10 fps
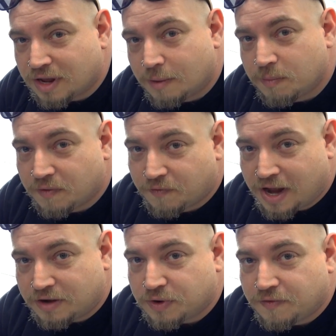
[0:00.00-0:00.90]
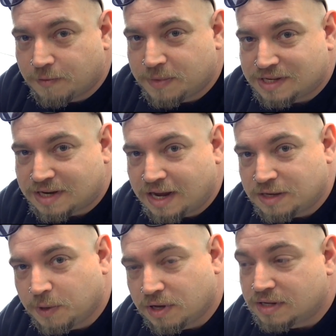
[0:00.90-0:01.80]
come factory from the
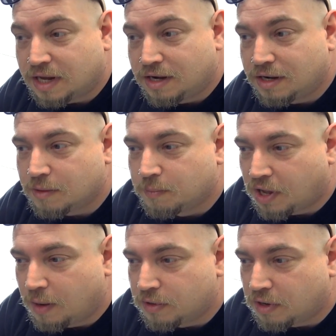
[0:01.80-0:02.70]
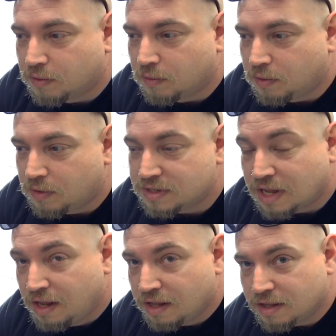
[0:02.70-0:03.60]
States because they didn't comply with local laws.
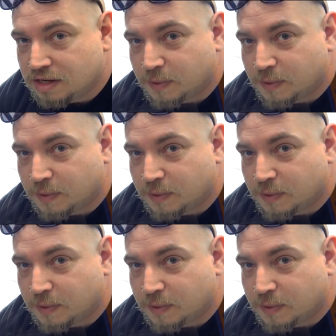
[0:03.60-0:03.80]
These